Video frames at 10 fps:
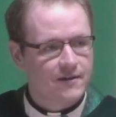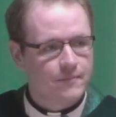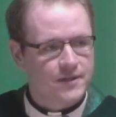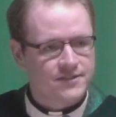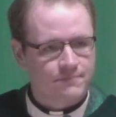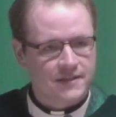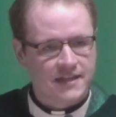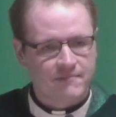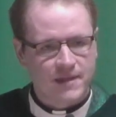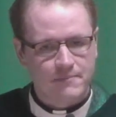but something
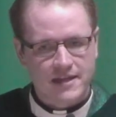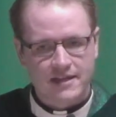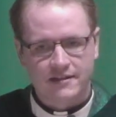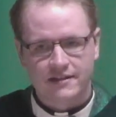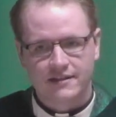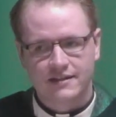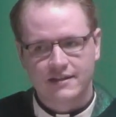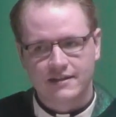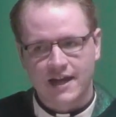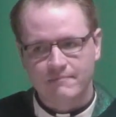that maybe
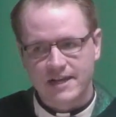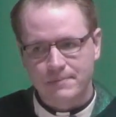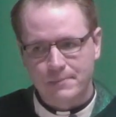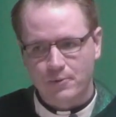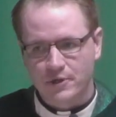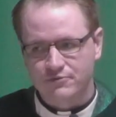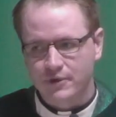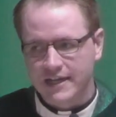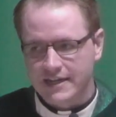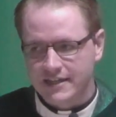not many people would have
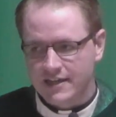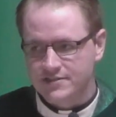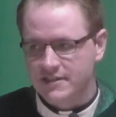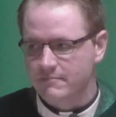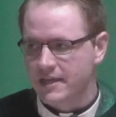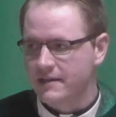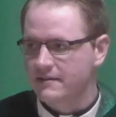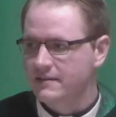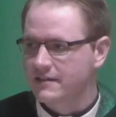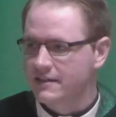recognized in me,
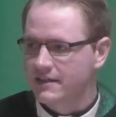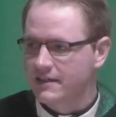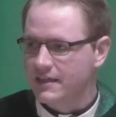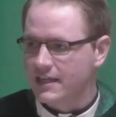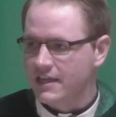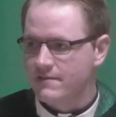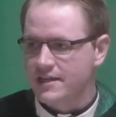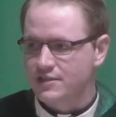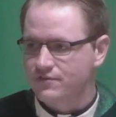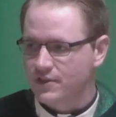even
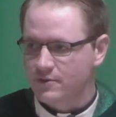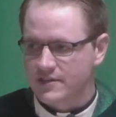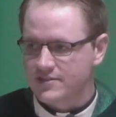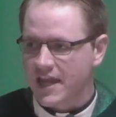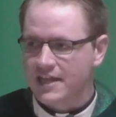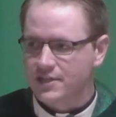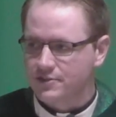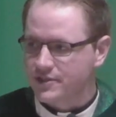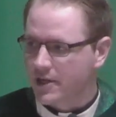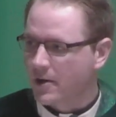as few as 10
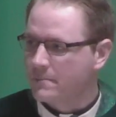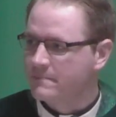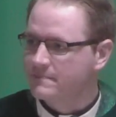years ago.